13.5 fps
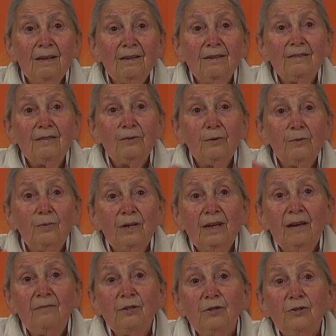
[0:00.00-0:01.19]
And so we
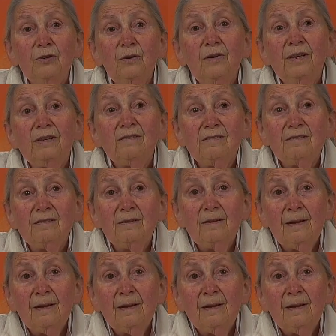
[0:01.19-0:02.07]
have a choice.